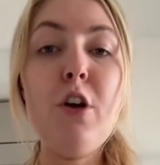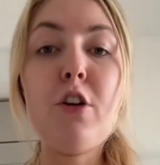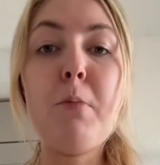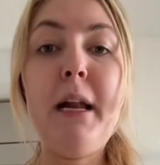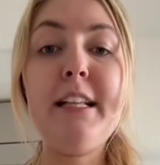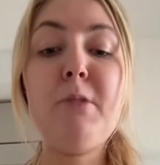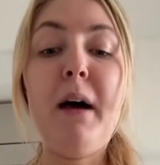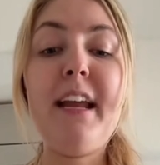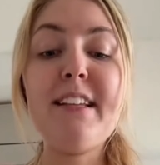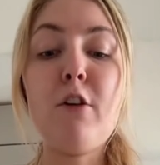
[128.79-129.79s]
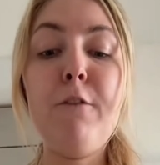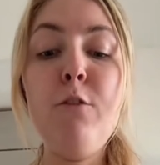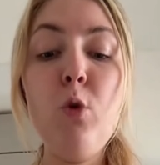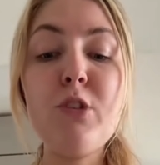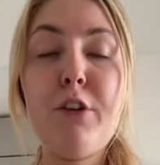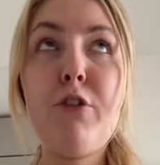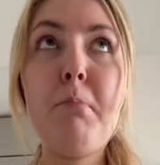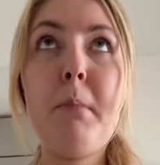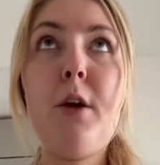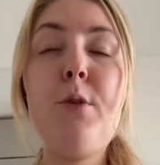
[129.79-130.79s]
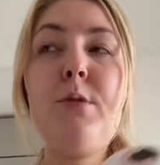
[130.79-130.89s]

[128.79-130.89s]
complaints about it. It's got 4 different modes.